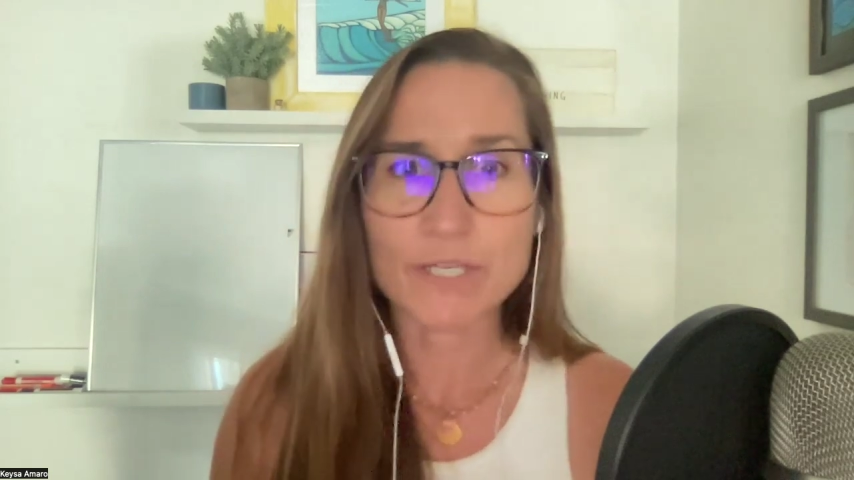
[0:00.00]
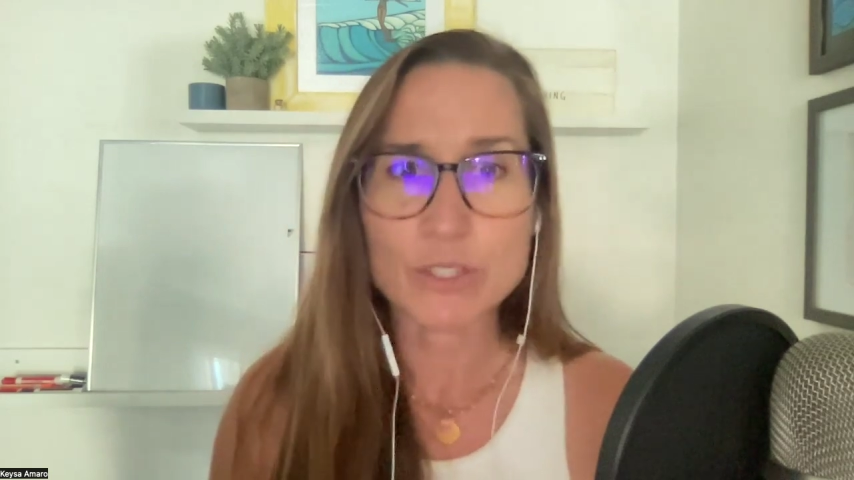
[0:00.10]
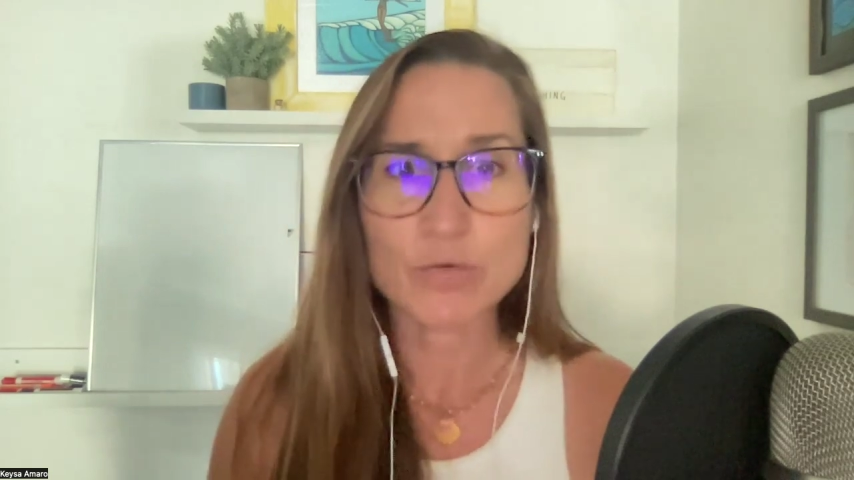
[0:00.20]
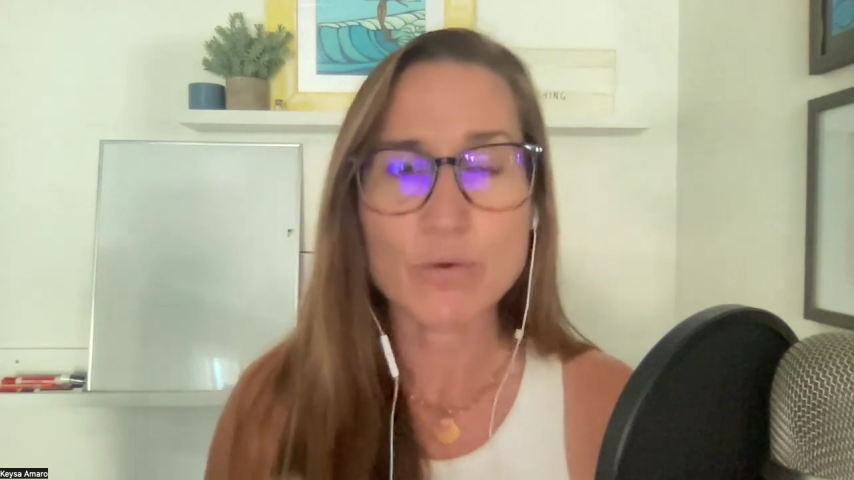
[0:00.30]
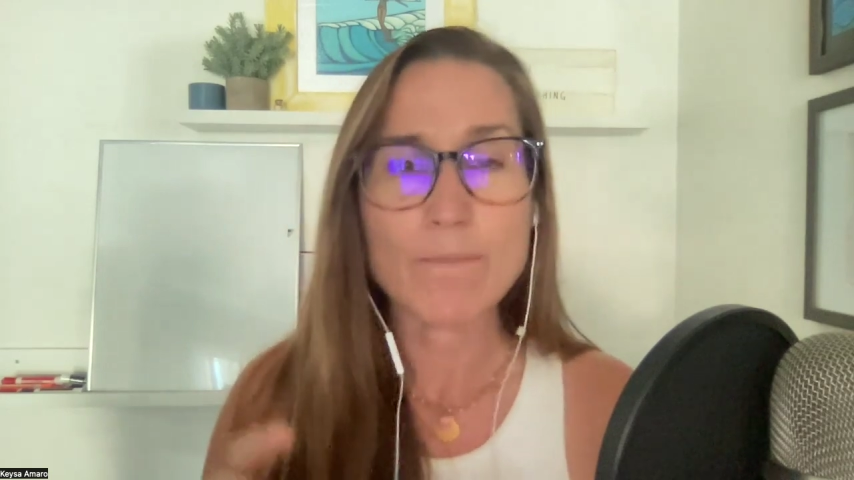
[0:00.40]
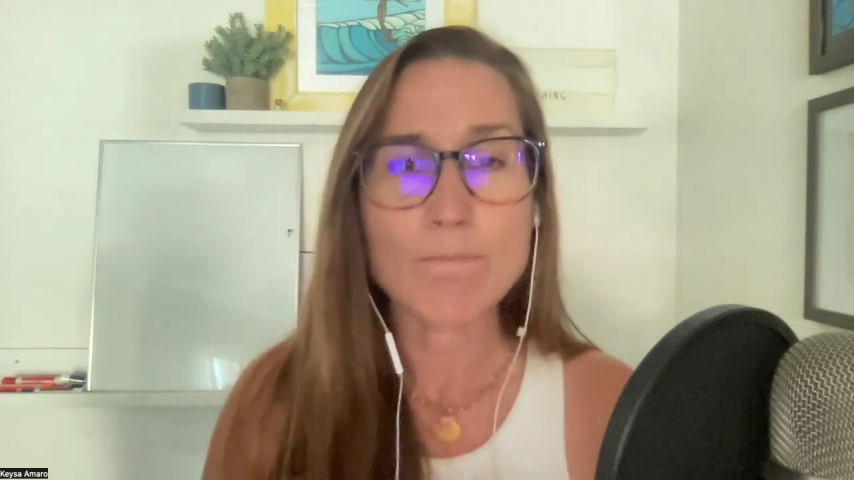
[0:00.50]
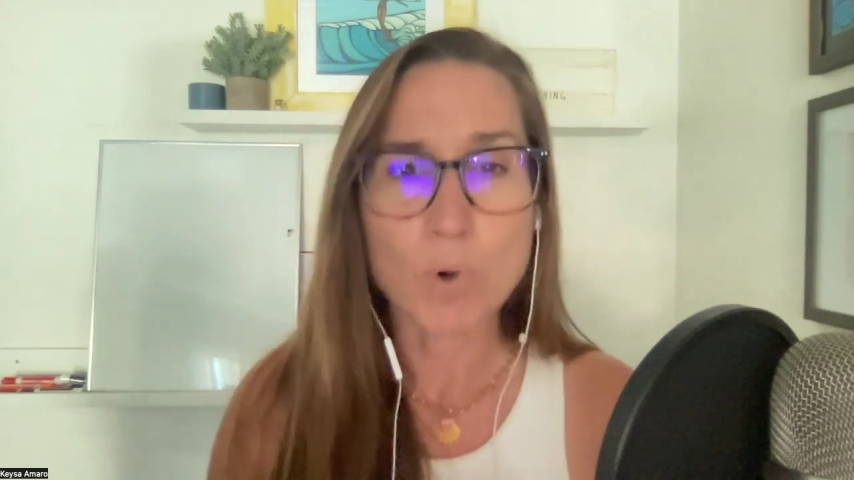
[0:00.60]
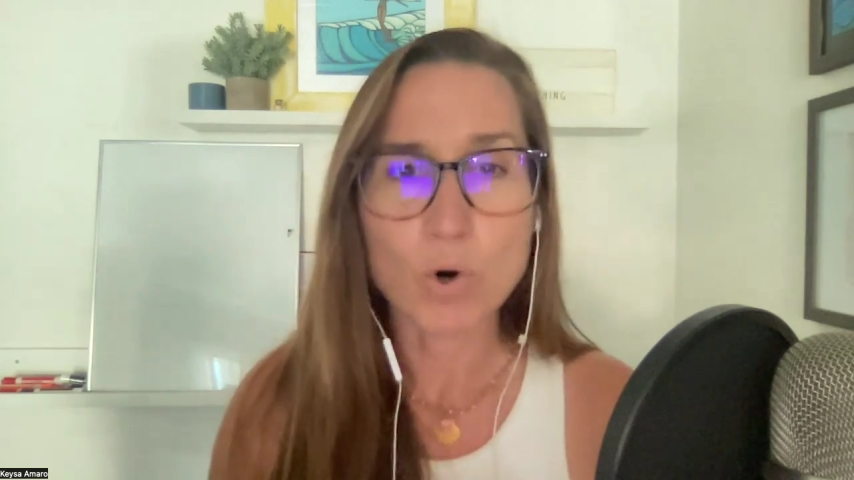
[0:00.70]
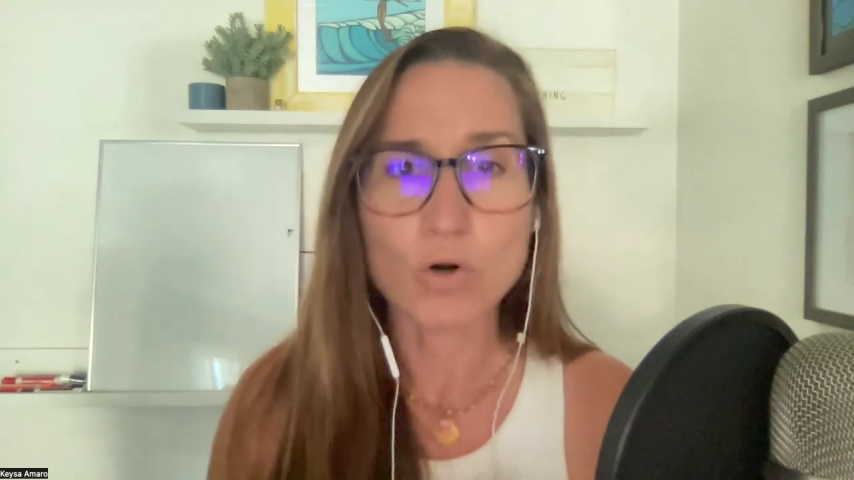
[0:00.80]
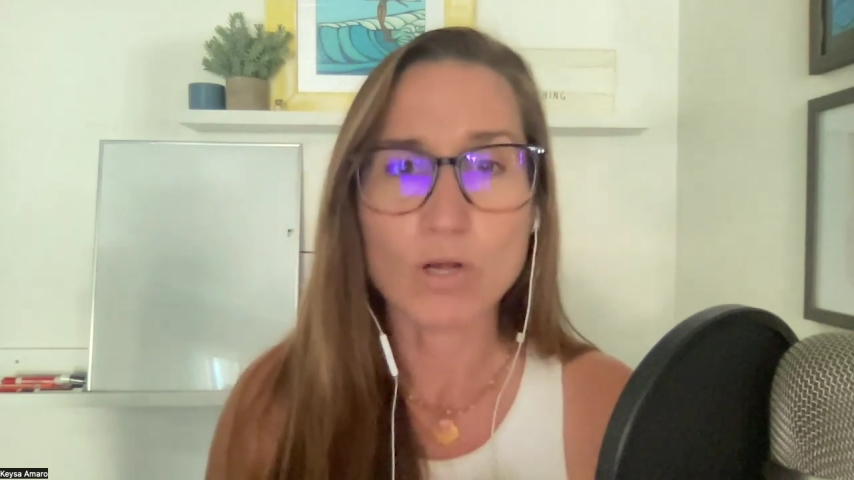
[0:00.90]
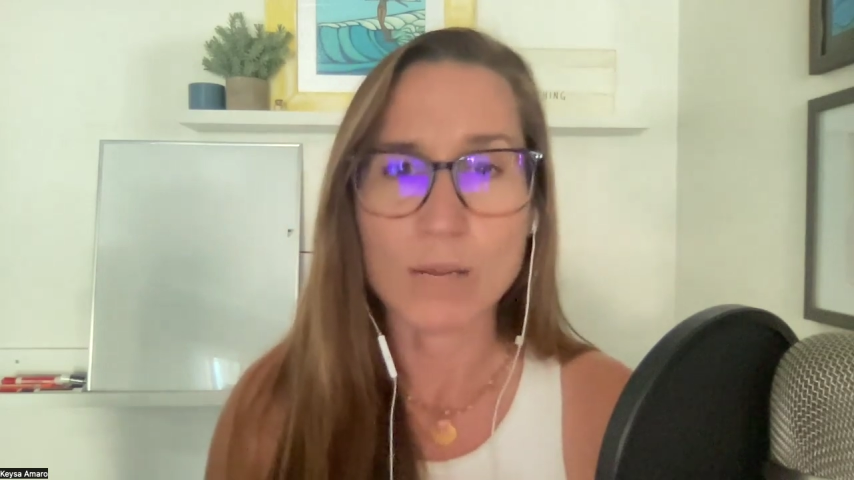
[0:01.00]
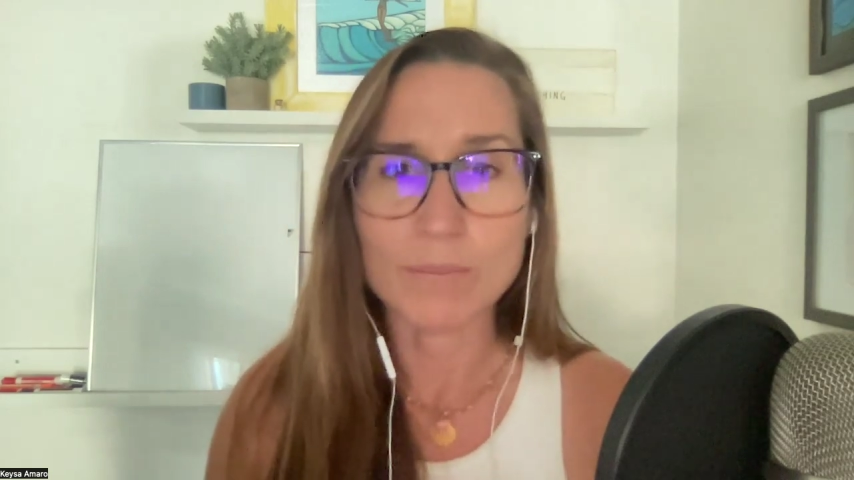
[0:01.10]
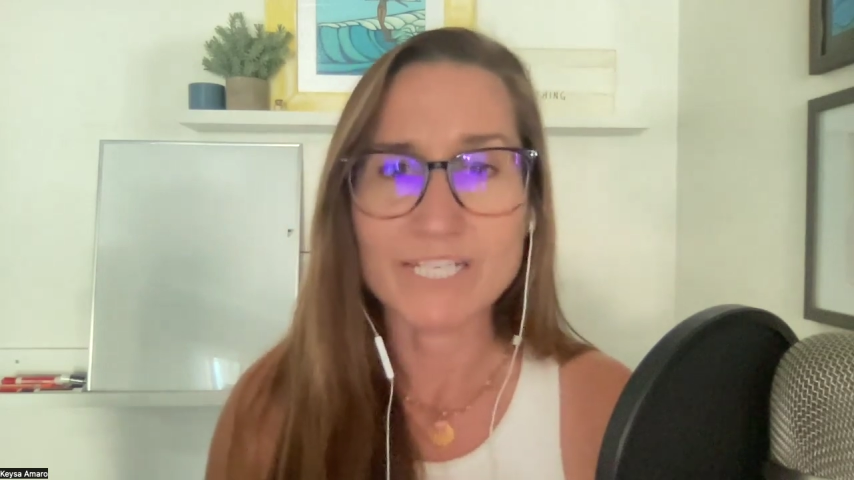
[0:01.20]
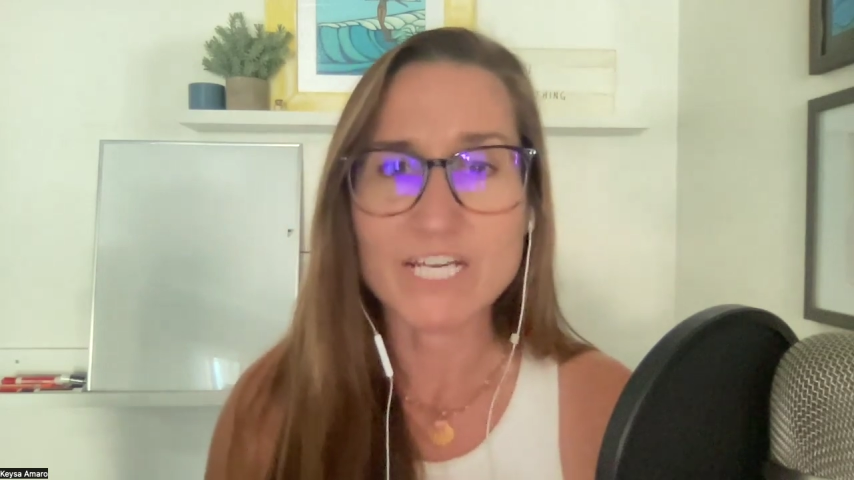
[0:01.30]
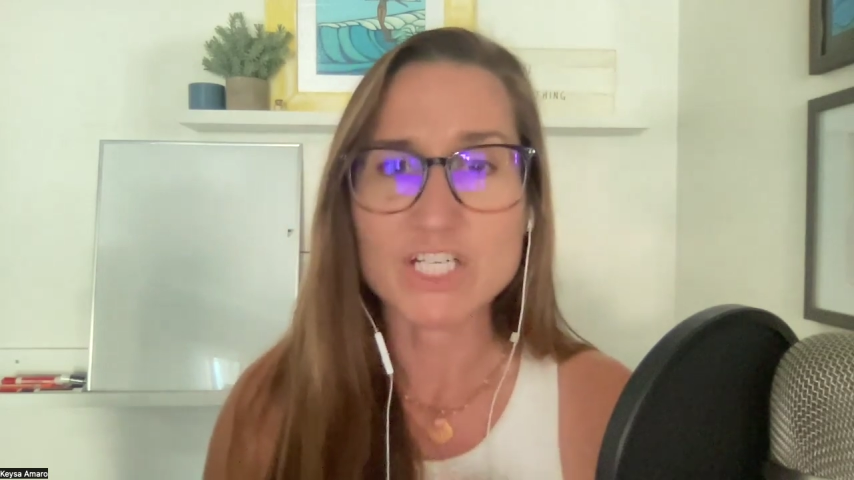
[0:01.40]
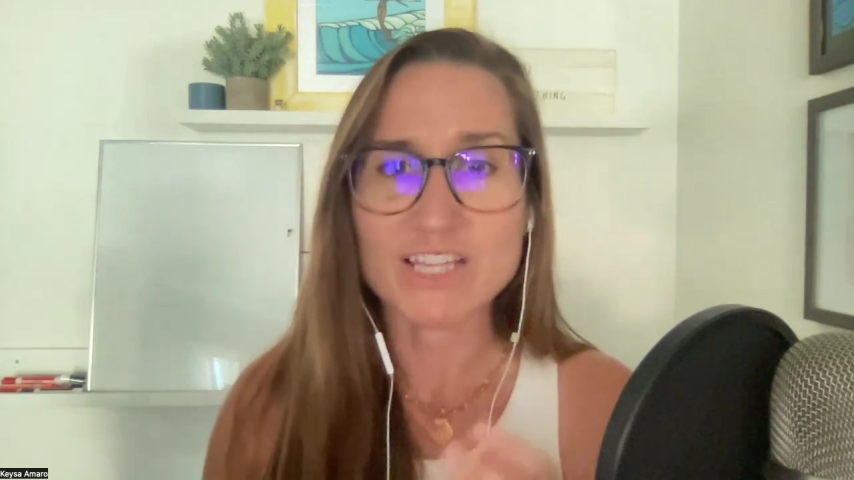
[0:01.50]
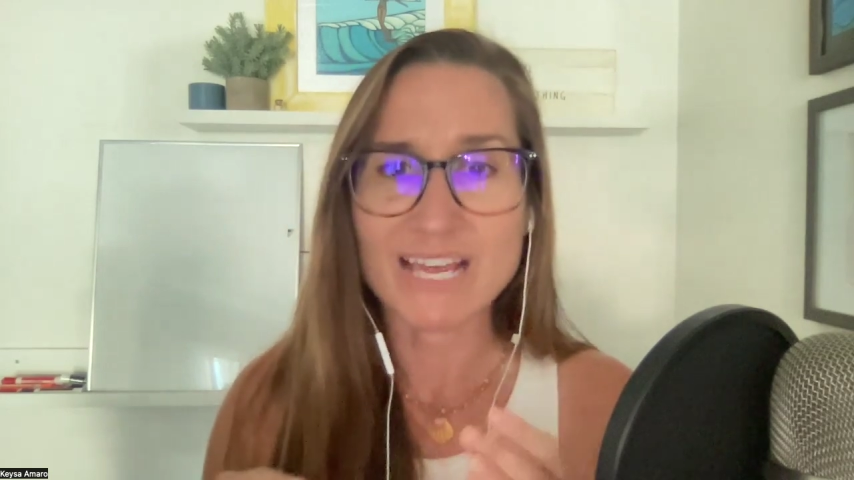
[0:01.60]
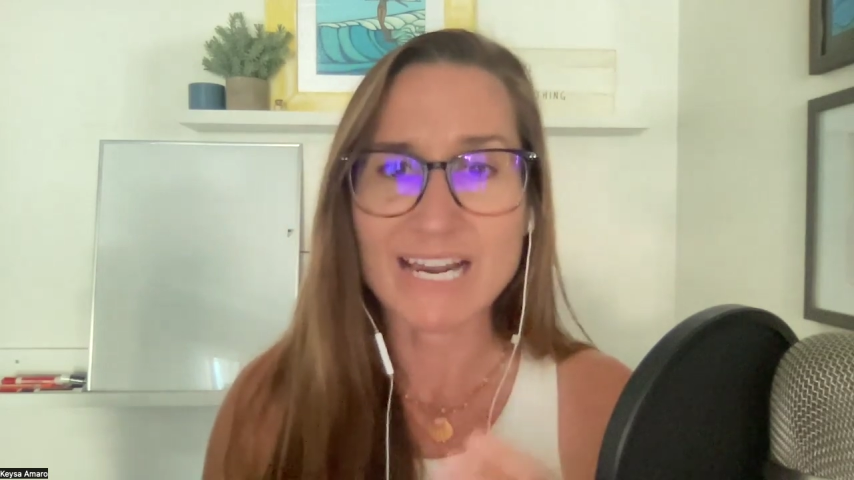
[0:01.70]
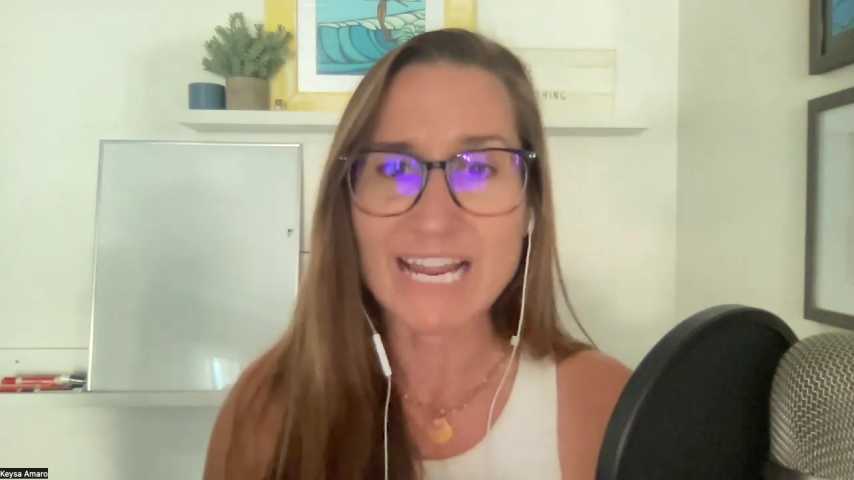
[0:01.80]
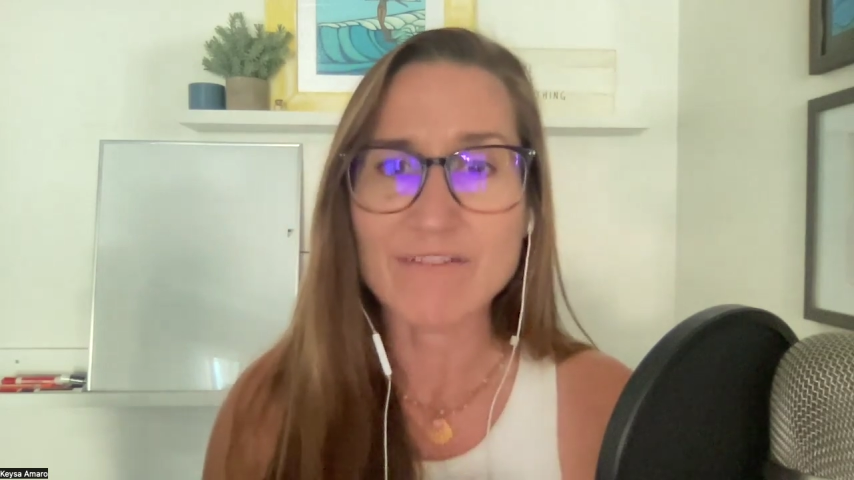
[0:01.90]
into a moral obligation that